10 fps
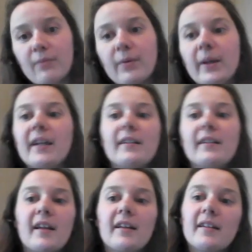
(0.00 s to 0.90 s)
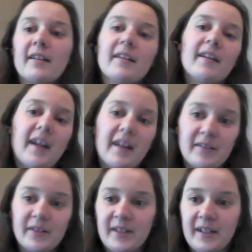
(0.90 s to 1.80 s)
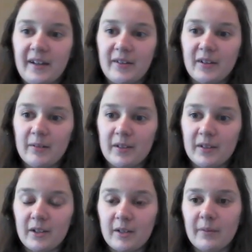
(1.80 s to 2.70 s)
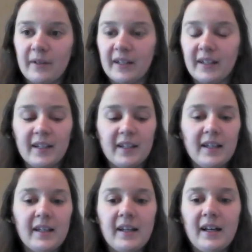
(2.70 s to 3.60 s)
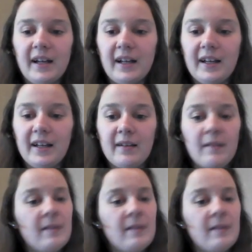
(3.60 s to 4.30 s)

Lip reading: way. I understand how you can misinterpret it. And